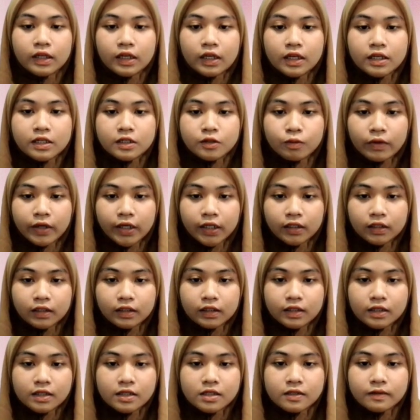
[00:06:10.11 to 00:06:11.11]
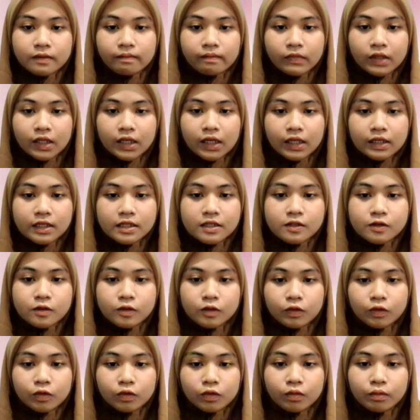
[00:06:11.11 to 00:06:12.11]
H1 is at least
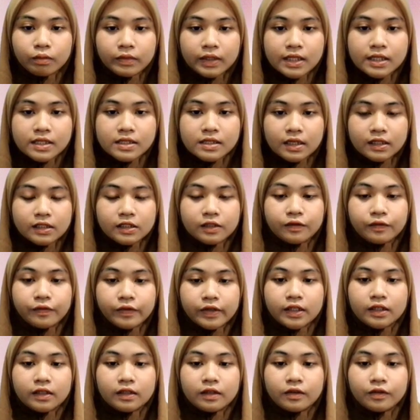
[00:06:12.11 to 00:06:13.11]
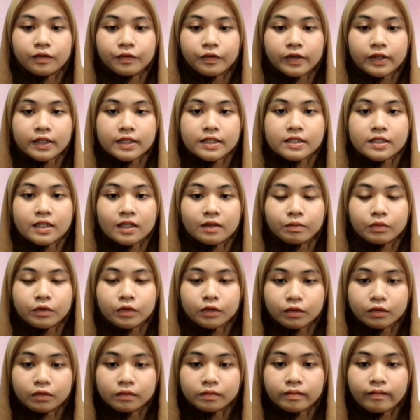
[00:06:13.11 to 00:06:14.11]
2 means are different. For the step 2,